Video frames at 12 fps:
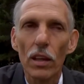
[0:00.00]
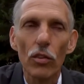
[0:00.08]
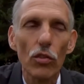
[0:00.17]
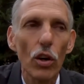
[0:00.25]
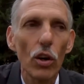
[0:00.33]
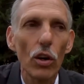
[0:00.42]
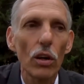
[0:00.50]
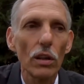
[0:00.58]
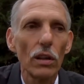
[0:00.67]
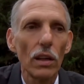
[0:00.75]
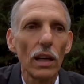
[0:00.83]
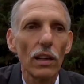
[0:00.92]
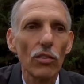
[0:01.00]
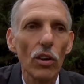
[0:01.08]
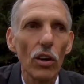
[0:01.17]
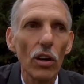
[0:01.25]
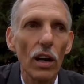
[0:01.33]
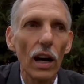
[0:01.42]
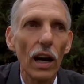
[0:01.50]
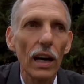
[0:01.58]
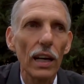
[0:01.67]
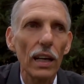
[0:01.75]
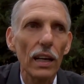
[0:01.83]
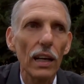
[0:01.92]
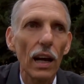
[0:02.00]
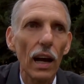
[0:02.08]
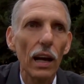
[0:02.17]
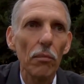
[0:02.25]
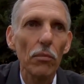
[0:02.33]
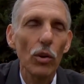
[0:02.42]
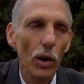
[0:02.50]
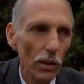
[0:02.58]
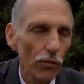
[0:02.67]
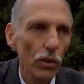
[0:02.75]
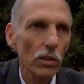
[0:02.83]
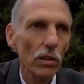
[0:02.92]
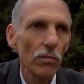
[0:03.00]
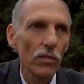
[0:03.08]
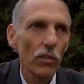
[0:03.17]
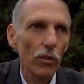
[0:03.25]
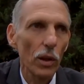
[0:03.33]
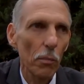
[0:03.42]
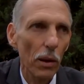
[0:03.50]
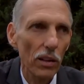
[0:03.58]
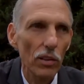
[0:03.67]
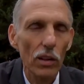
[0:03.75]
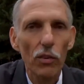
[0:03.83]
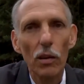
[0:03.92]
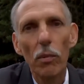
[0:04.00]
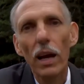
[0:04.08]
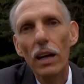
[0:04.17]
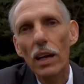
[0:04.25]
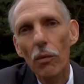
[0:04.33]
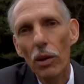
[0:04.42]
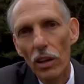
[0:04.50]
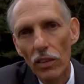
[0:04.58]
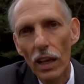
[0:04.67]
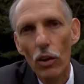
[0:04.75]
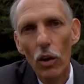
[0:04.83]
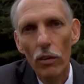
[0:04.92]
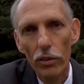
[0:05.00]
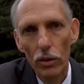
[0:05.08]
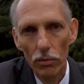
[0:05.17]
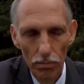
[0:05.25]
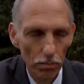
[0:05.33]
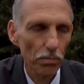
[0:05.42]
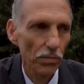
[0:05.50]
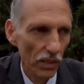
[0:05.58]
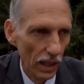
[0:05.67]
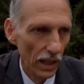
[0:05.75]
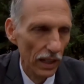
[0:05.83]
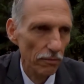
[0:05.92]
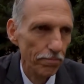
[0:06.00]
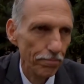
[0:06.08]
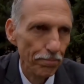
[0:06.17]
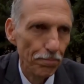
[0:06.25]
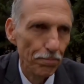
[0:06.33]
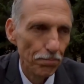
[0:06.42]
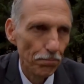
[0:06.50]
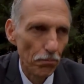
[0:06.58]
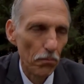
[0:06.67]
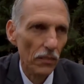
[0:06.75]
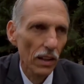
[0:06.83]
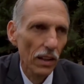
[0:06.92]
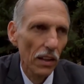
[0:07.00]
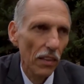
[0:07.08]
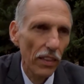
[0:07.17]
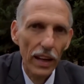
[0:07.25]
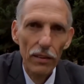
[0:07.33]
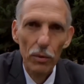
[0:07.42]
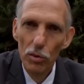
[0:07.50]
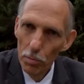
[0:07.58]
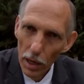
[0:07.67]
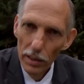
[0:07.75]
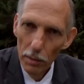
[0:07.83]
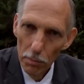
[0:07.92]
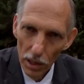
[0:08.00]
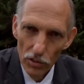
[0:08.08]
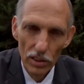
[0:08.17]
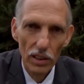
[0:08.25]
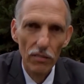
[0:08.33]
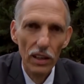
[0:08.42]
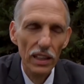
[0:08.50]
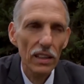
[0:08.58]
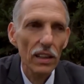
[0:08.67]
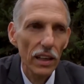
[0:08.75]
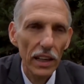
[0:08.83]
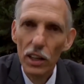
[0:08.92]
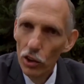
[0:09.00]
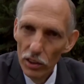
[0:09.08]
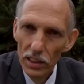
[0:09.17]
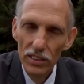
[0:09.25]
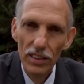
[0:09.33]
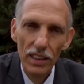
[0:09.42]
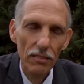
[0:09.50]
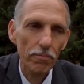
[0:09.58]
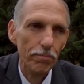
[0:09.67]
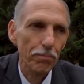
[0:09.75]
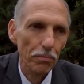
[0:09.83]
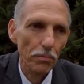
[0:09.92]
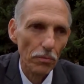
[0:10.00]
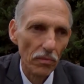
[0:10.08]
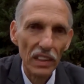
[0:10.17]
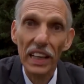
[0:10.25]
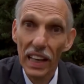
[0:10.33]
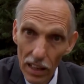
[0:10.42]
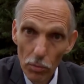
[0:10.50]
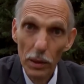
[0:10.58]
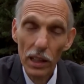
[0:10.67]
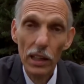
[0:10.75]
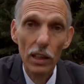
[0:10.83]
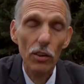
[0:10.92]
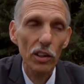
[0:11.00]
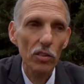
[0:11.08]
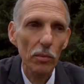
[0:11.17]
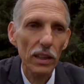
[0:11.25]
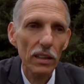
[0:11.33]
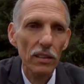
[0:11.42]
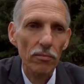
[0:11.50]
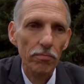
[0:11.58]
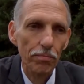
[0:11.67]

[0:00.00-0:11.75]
So I'm grateful for the positive feedback, and I want to thank all of you that responded positively, encouraging. It has been an encouragement.